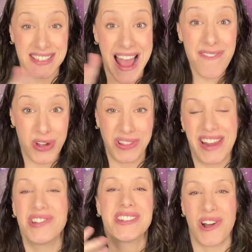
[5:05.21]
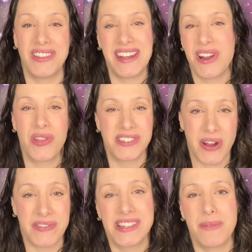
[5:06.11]
heavier landers are landing on the
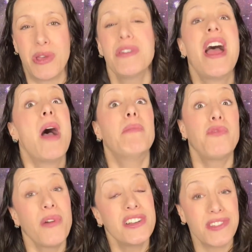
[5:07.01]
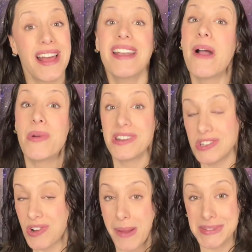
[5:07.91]
surface of the moon. Before I do that, I want to describe